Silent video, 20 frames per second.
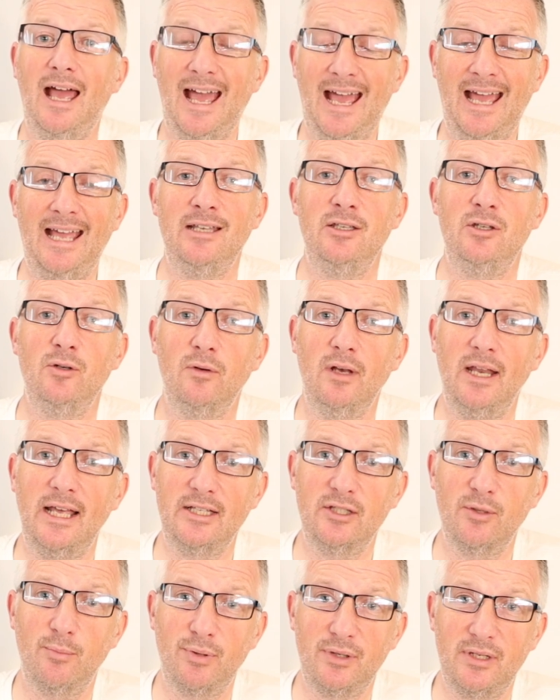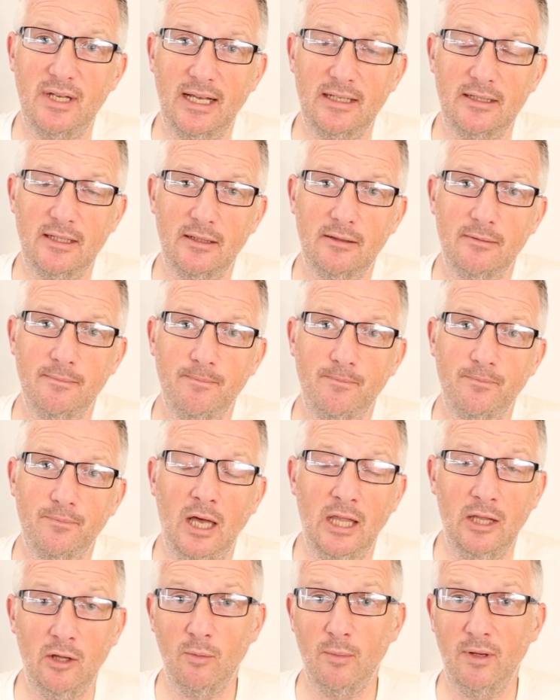and your legs are protected.
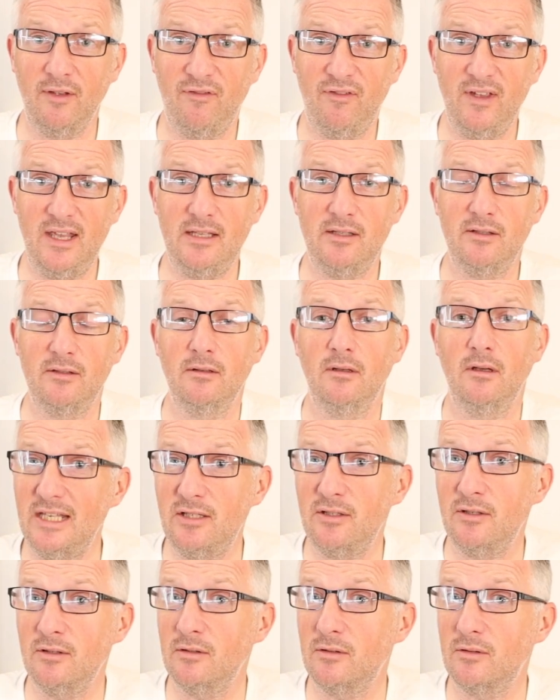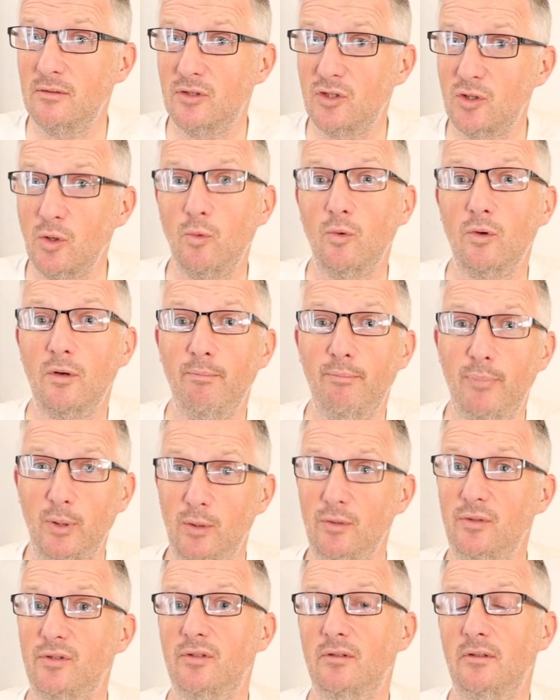And on my feet, decent saltwater
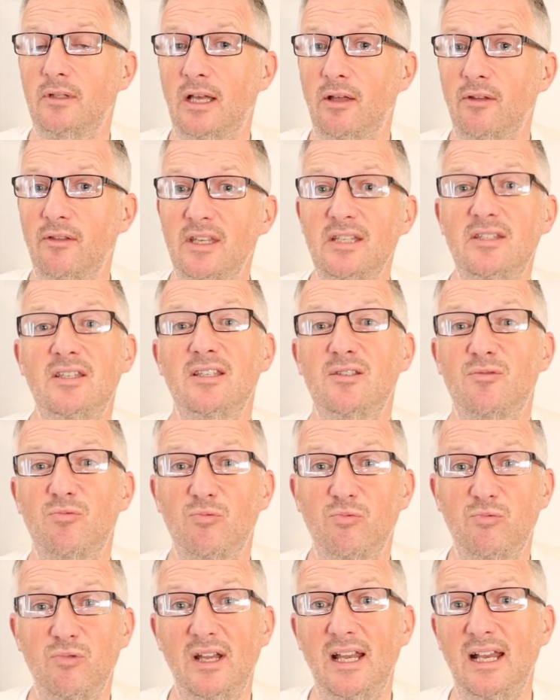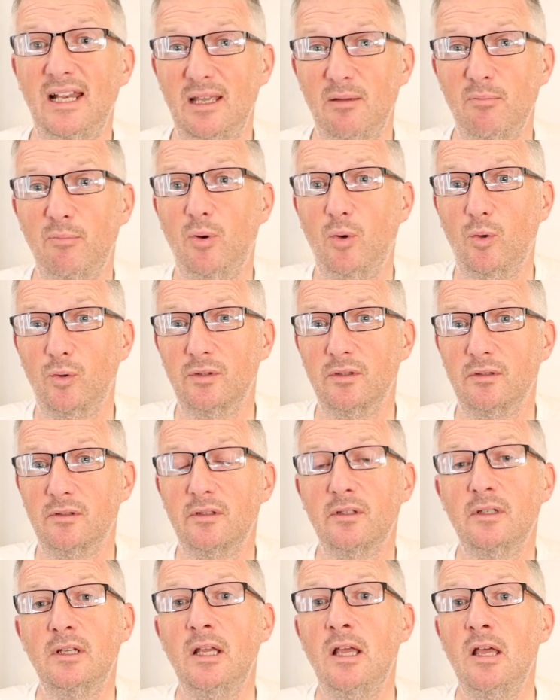boots. Now this is really
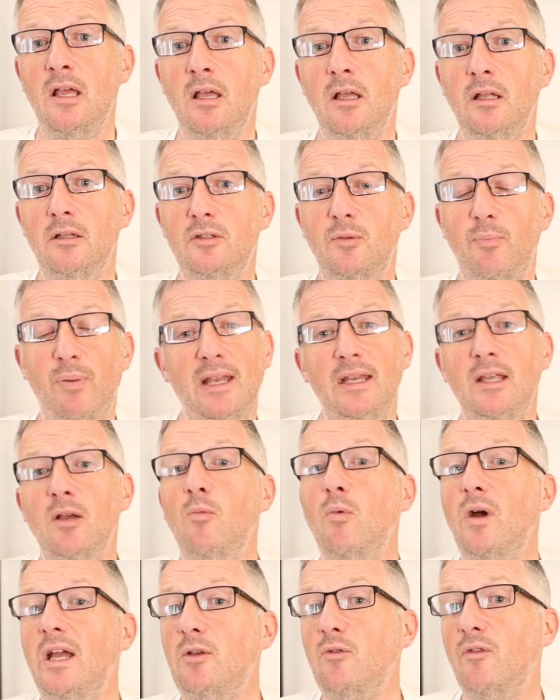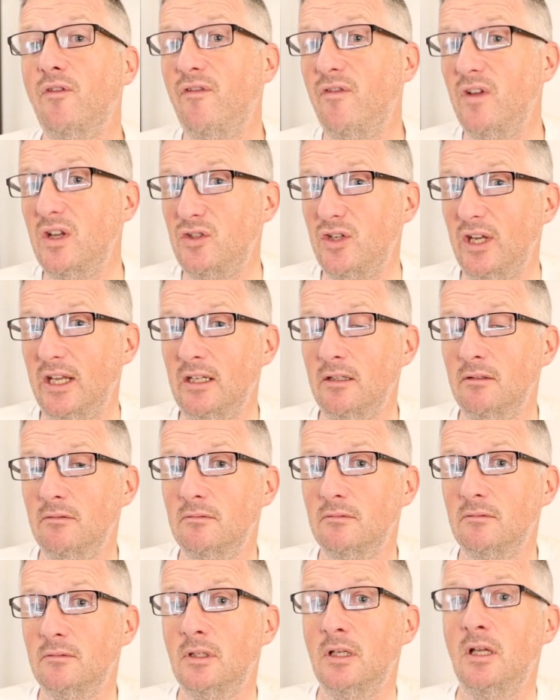important. Depending on where you're fishing,
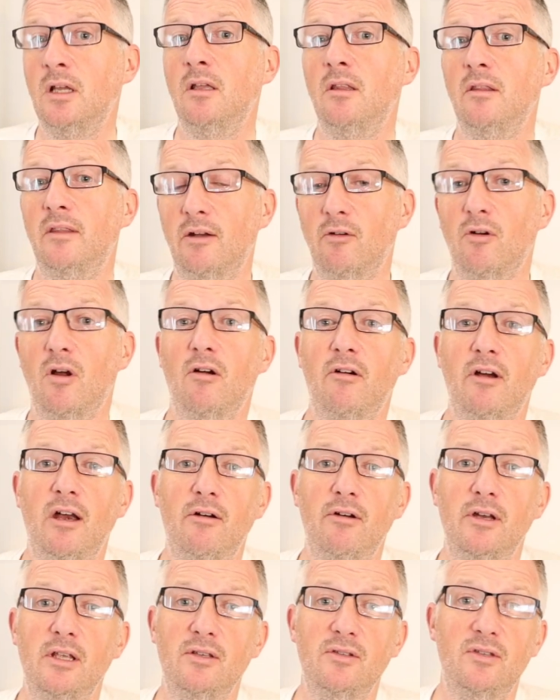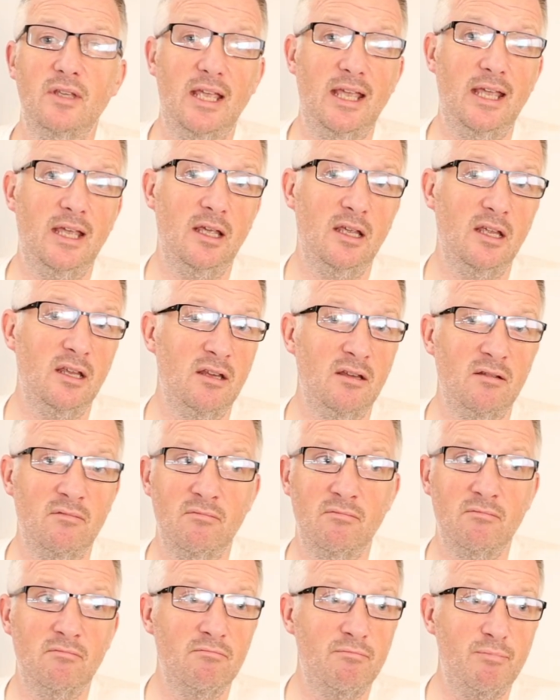there are areas
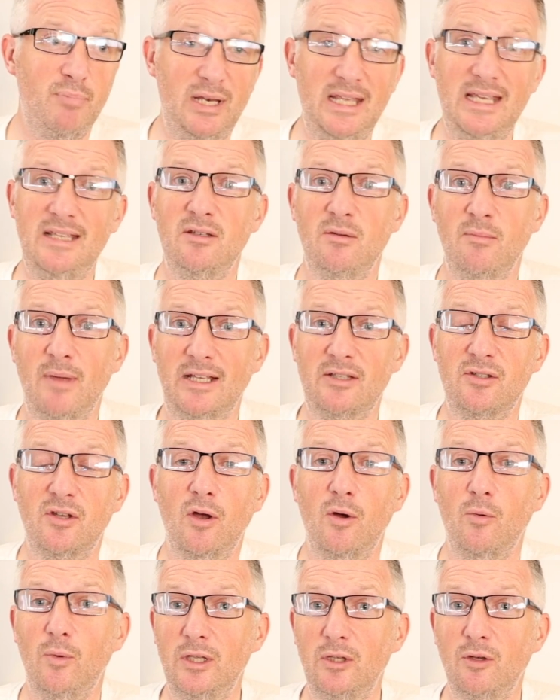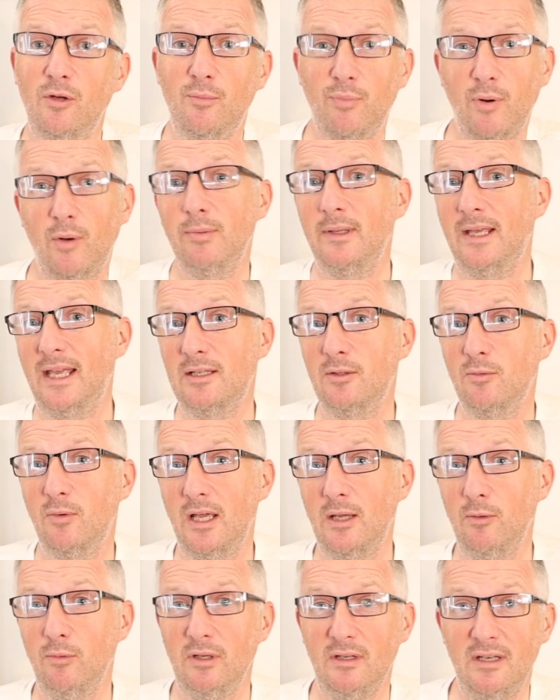in Belize and Mexico where you could probably get
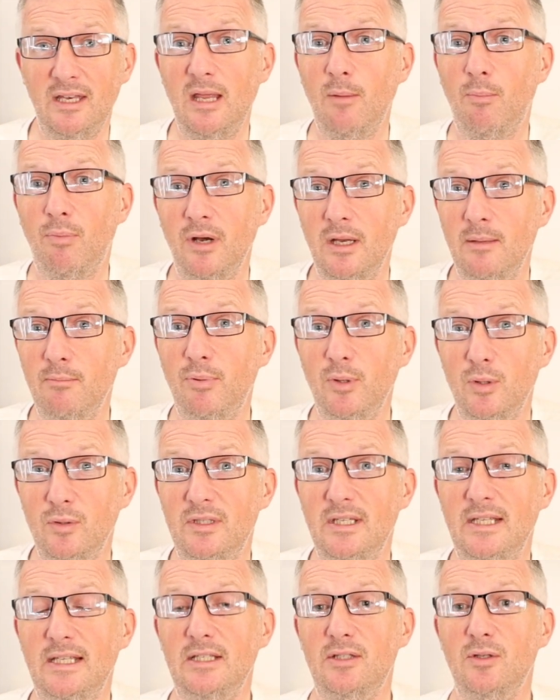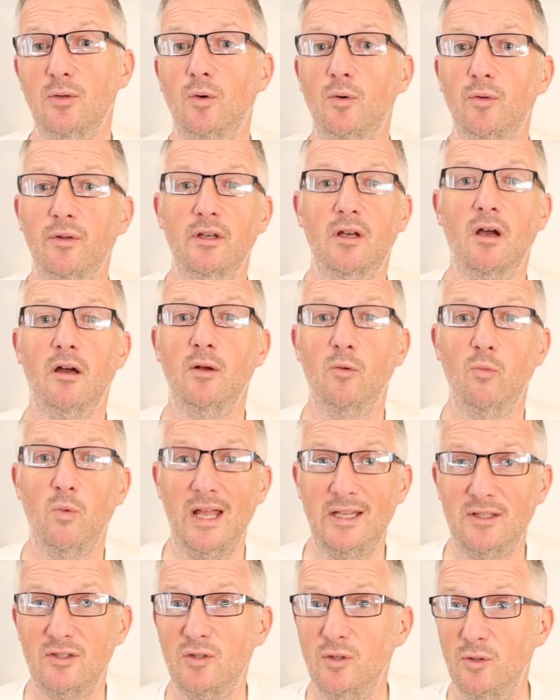away with neoprene booties or the kind of
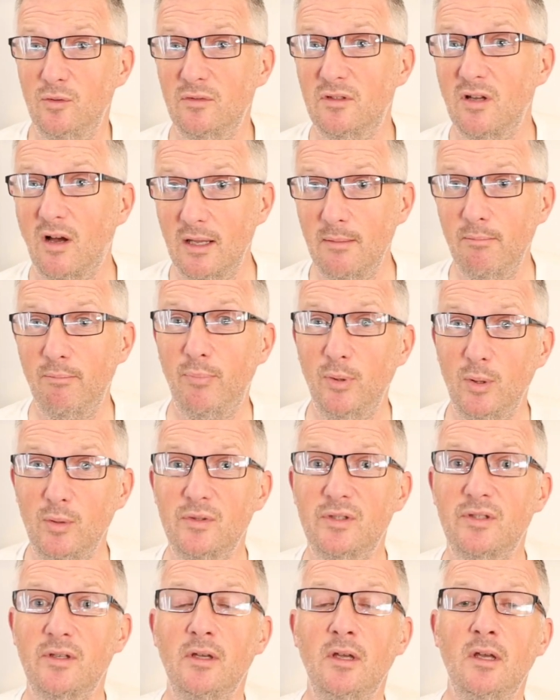wetsuit type boots,